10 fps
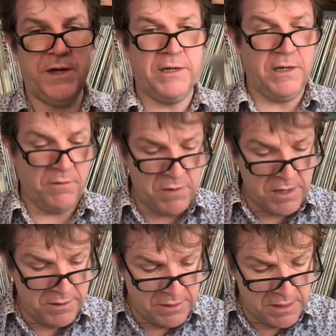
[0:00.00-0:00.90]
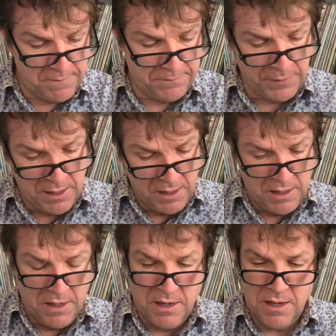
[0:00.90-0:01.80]
huddling around here.
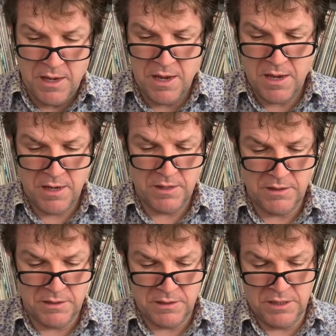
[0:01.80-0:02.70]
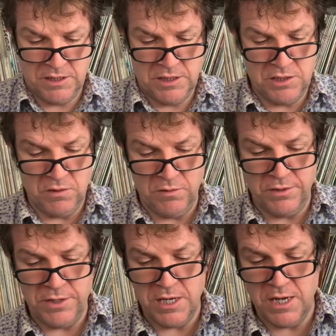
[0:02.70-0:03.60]
And this is on
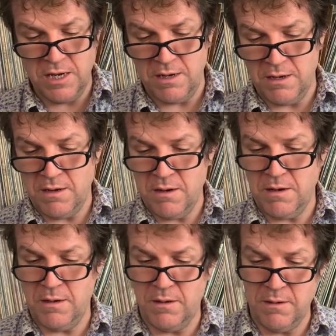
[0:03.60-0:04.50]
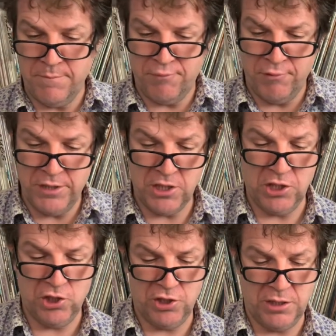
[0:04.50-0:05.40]
the
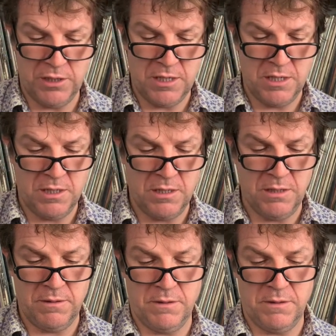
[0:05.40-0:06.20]
British uh,